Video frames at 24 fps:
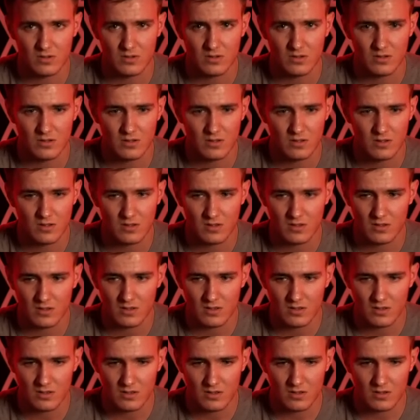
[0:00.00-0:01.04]

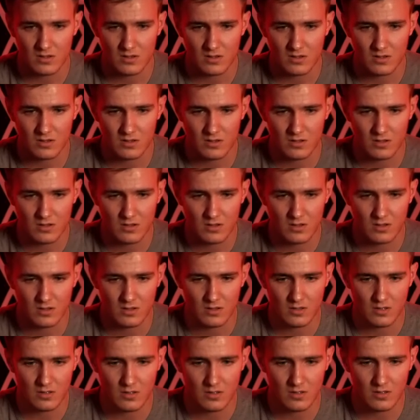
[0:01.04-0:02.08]

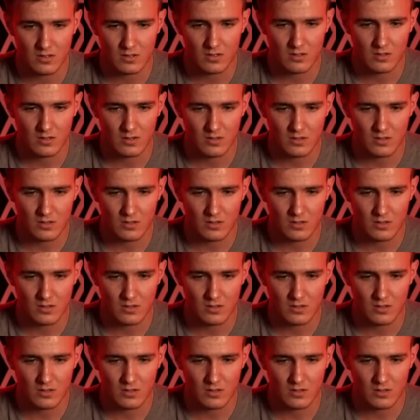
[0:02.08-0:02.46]
Nothing is said.